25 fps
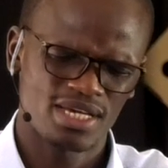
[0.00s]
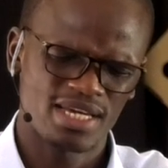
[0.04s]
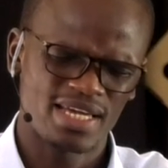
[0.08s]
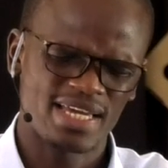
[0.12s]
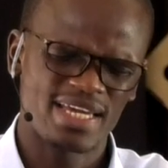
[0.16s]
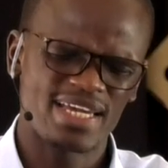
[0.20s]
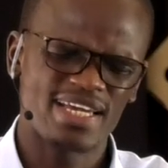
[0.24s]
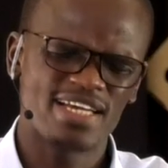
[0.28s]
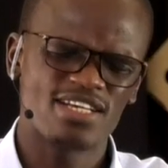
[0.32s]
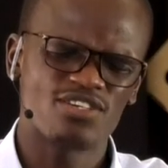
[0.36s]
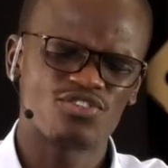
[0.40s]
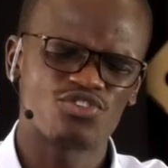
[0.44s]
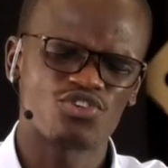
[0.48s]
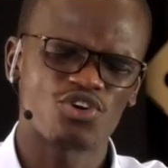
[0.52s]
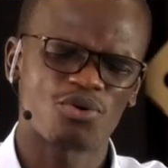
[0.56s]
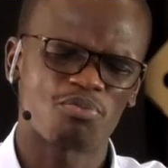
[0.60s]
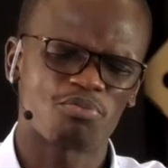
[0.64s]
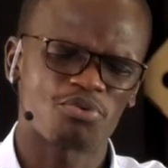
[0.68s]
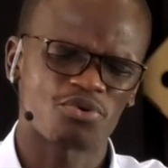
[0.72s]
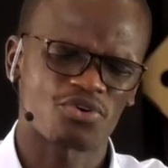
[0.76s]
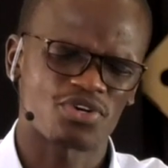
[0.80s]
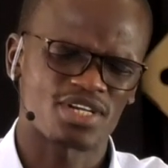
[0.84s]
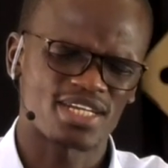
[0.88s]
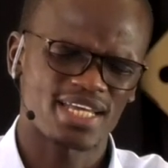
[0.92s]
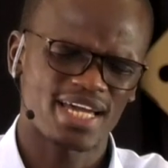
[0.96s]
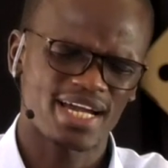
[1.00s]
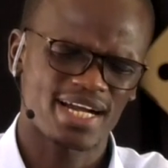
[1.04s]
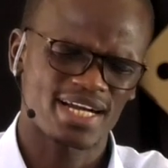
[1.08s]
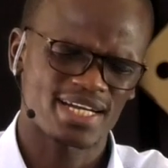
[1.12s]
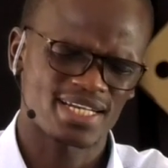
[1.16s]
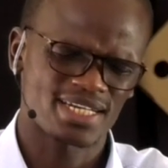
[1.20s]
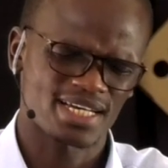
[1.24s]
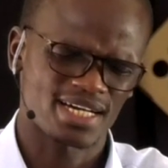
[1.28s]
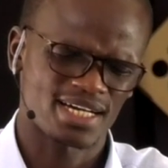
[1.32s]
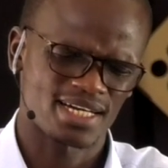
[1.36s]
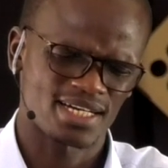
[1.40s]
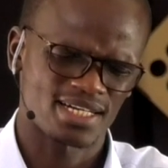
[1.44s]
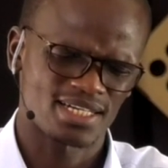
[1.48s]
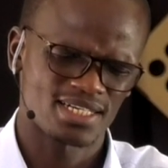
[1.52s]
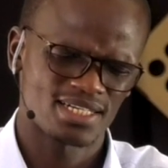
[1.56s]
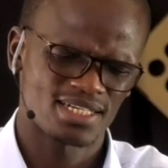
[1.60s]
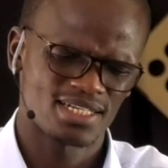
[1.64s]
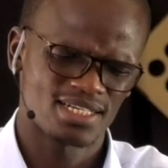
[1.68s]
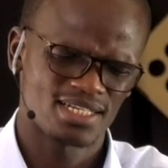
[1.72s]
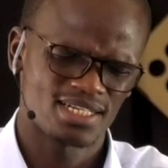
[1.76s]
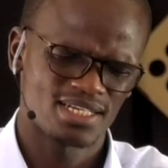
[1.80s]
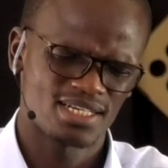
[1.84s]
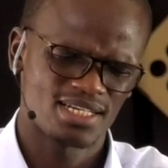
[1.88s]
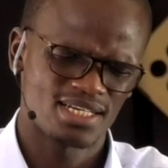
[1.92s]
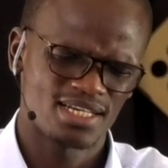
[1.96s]
He is your protector.
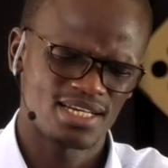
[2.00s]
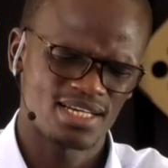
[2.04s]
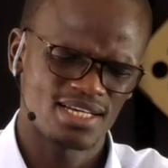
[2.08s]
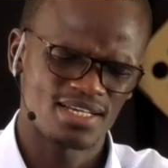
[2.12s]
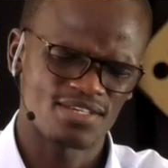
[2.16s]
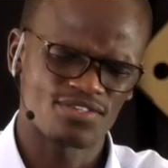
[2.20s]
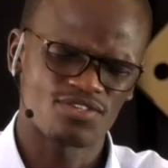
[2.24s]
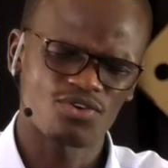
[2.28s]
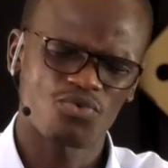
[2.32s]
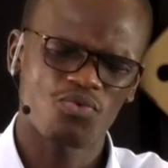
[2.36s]
He's